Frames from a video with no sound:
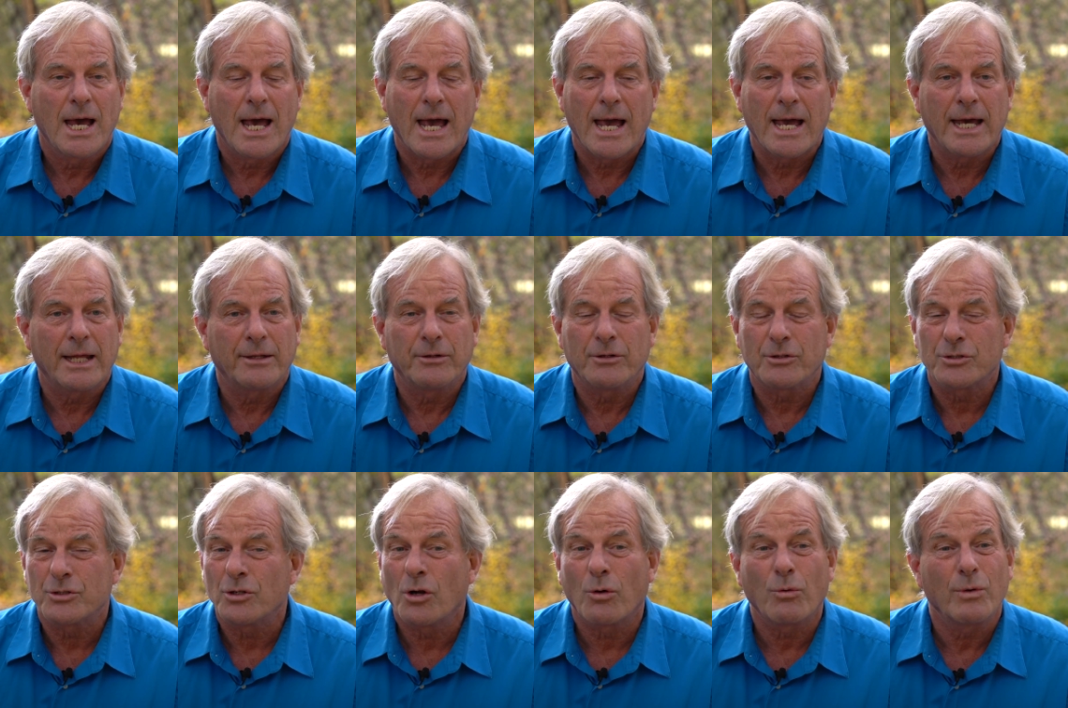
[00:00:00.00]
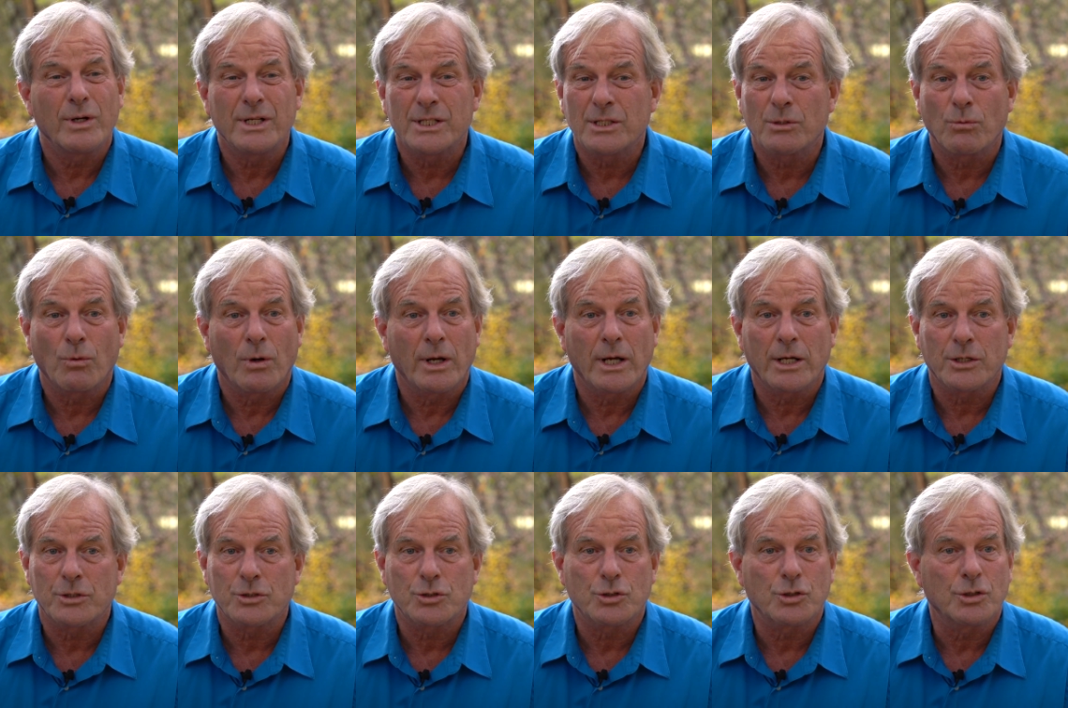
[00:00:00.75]
and there's no reason why
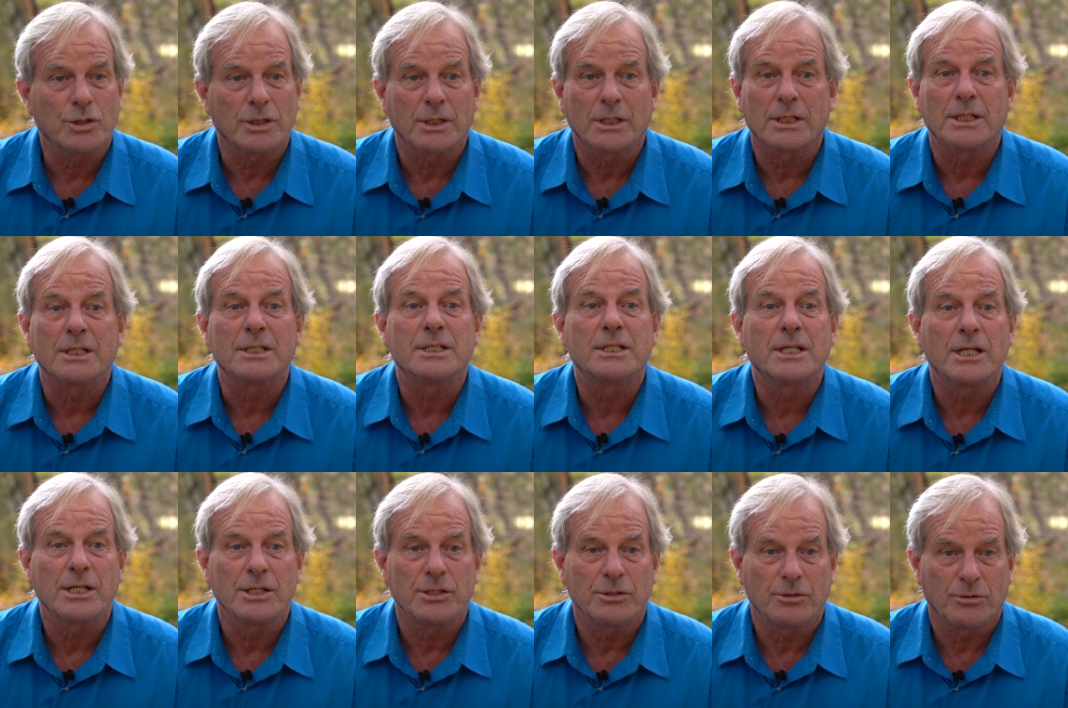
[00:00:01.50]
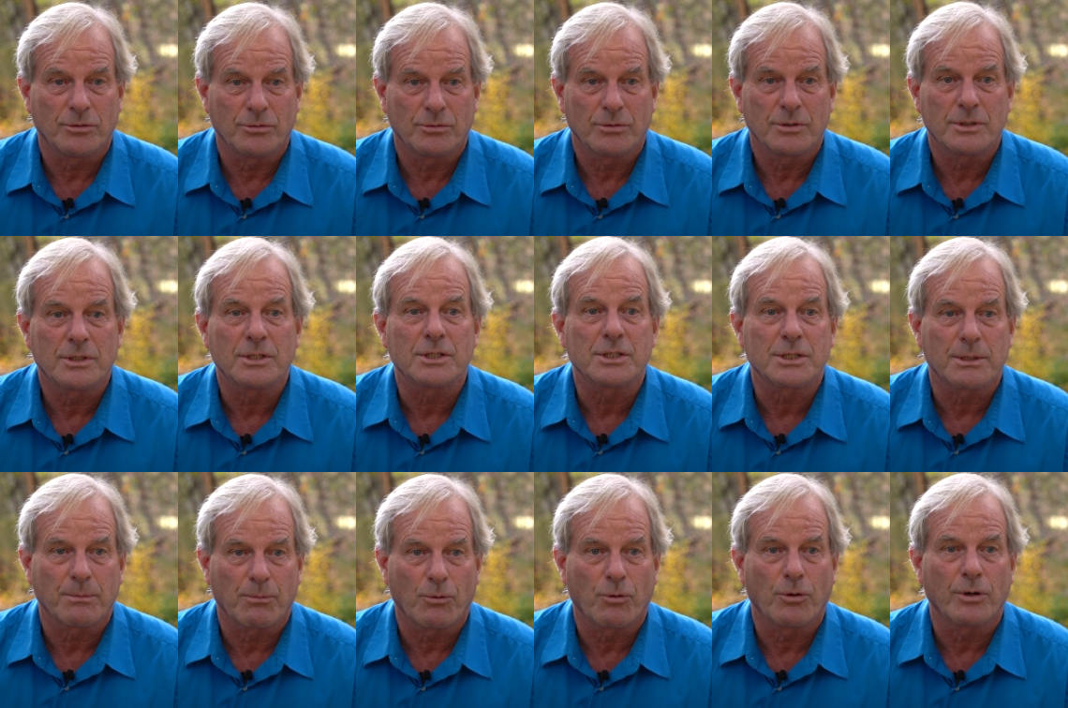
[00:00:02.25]
it shouldn't continue to
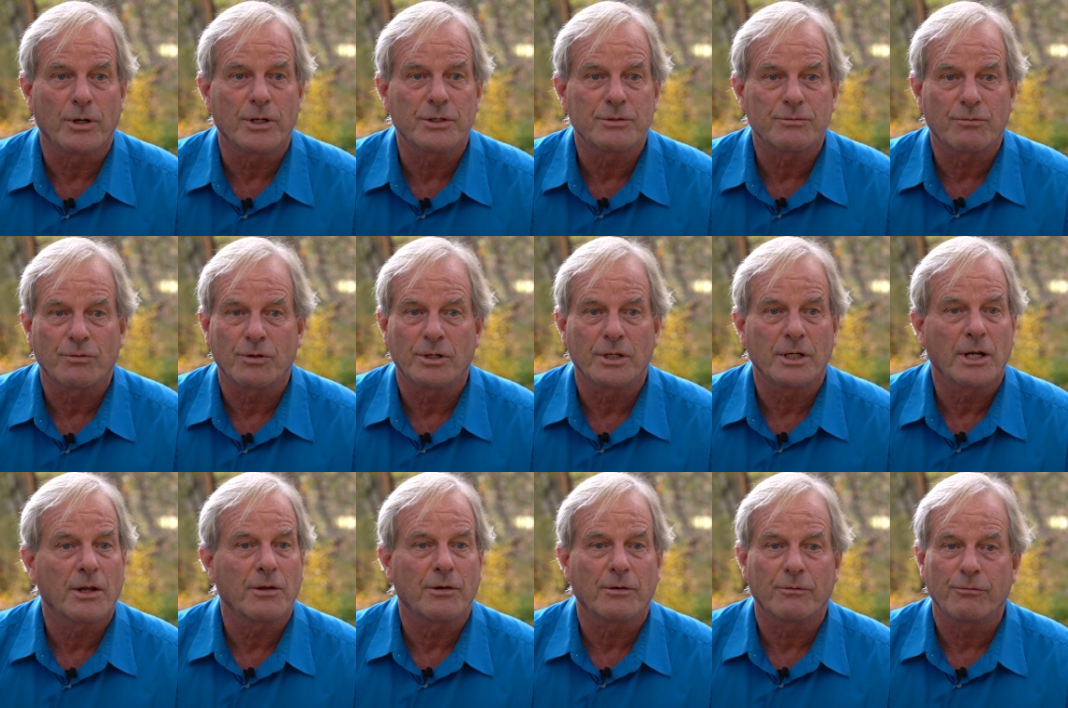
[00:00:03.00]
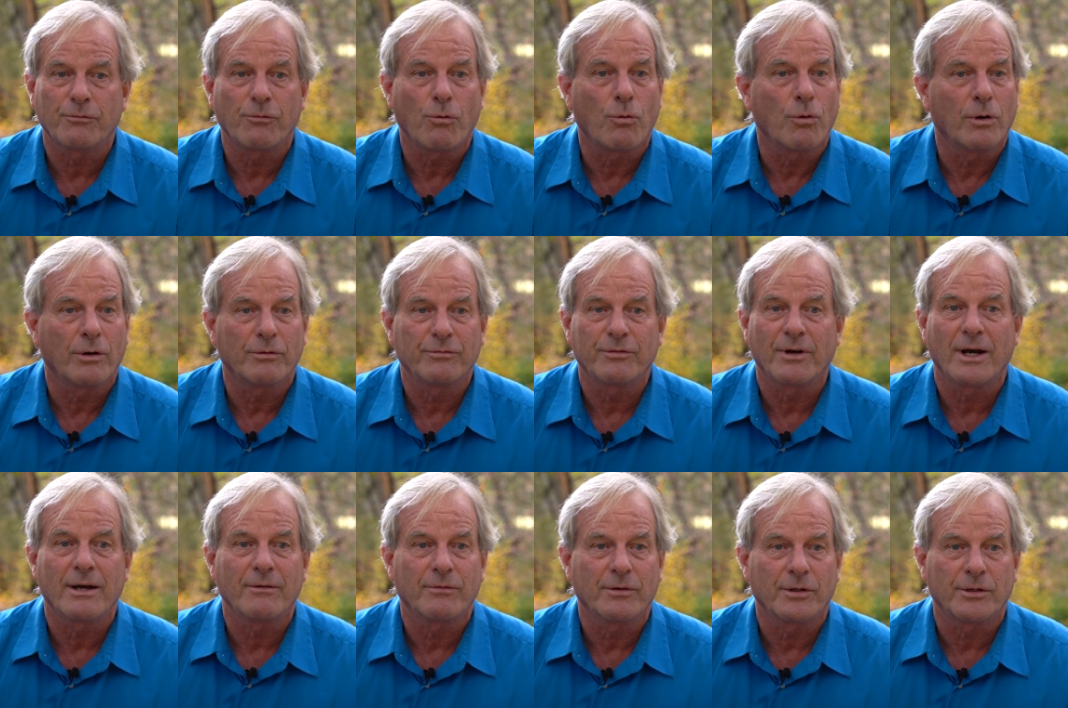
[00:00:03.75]
support us for another four or
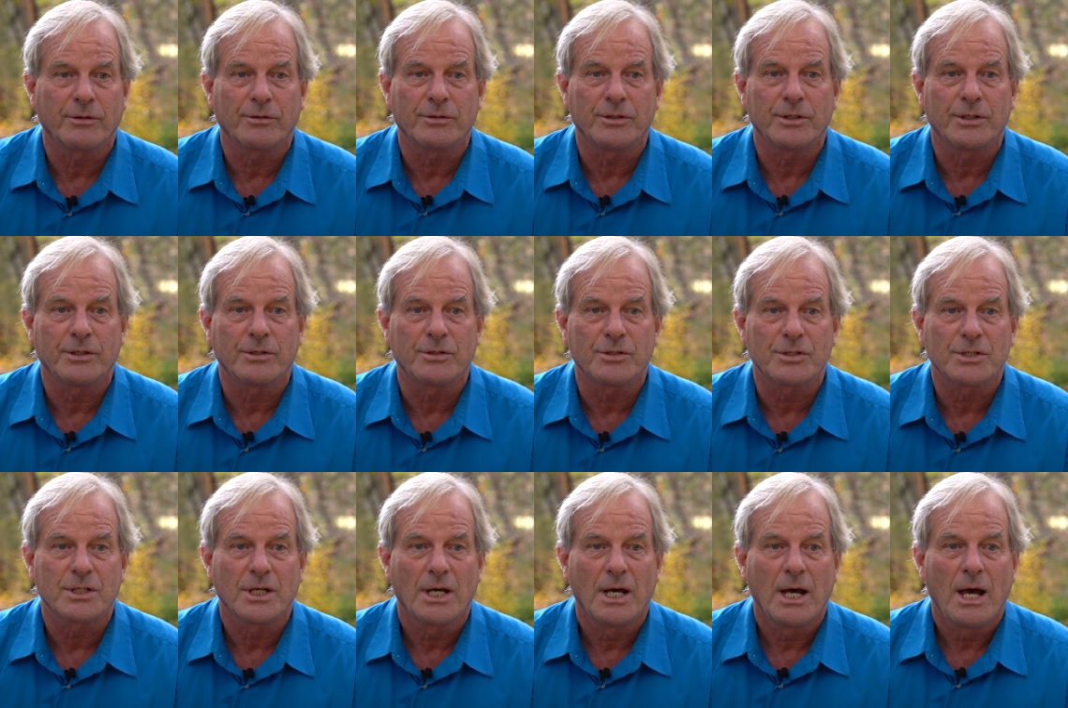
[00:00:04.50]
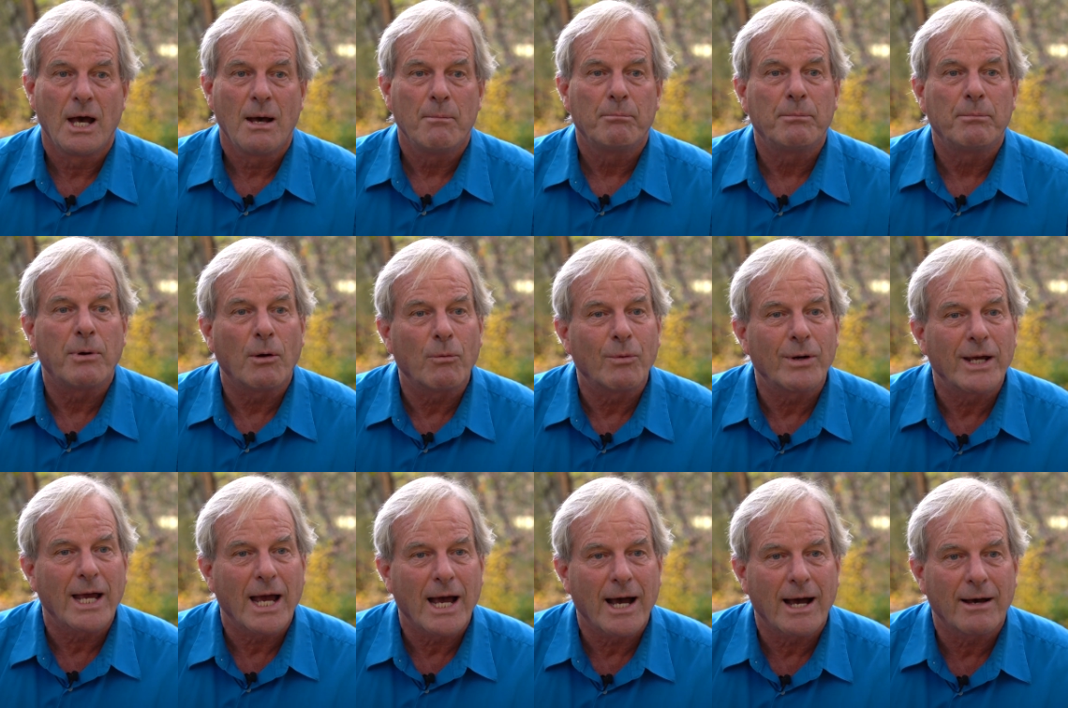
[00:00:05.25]
500 years. But we
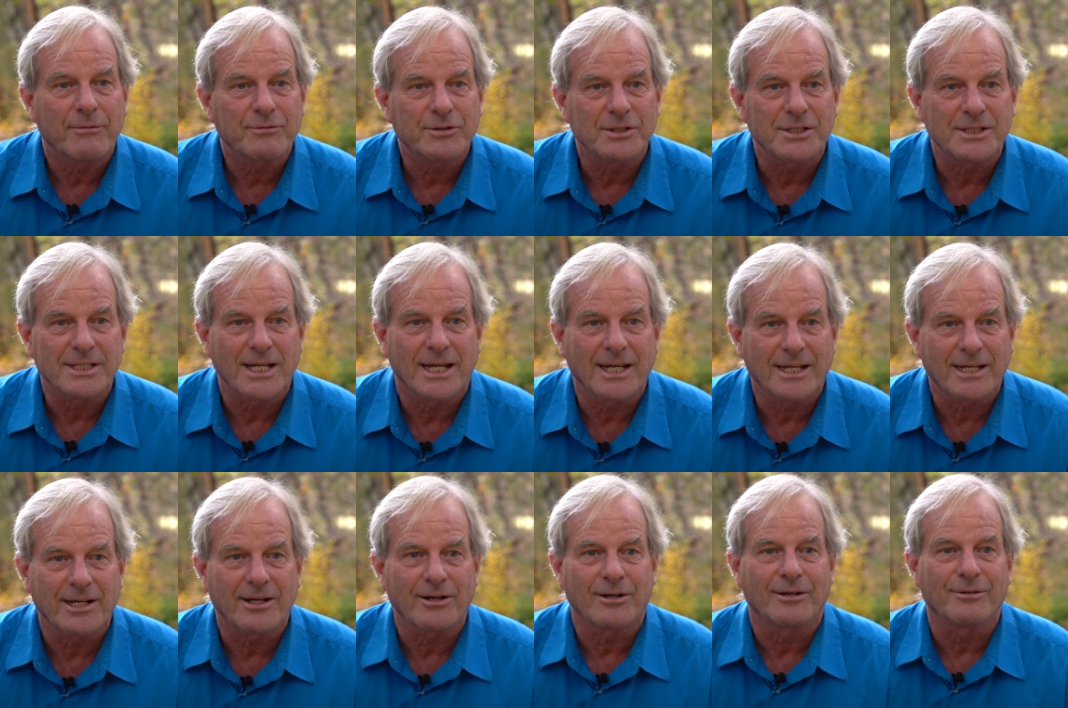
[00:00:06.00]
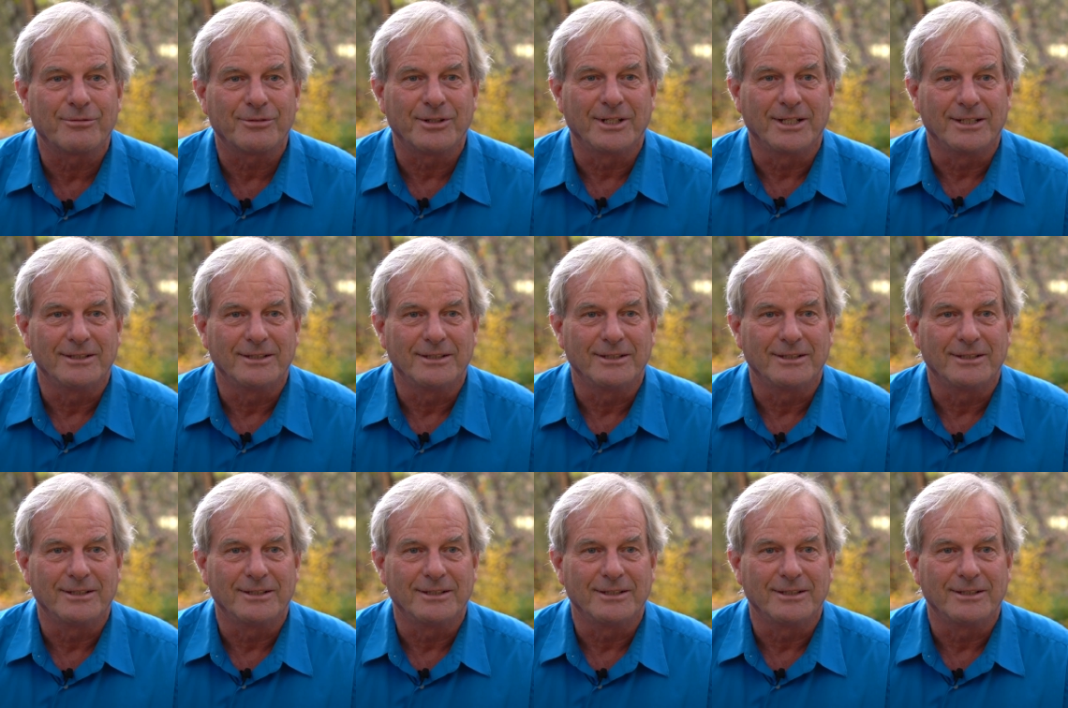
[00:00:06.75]
have to take care of it.